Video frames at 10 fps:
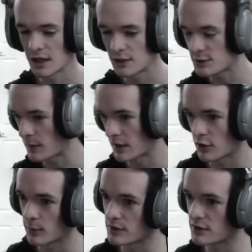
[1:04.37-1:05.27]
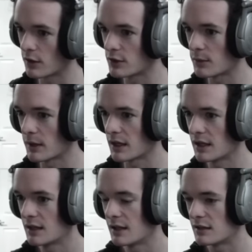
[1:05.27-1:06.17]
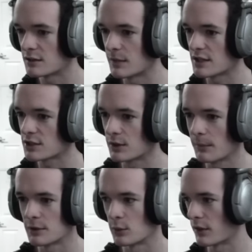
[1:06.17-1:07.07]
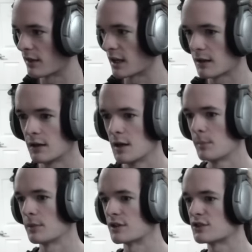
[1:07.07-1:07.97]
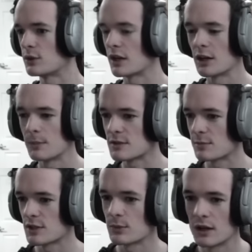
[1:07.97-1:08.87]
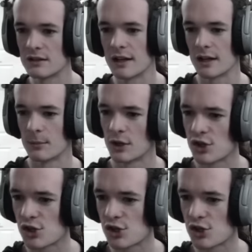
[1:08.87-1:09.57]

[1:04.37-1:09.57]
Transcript: and you spend almost all your money into Mass Corruptor with like plus two Carapace, plus one attack. I'm going to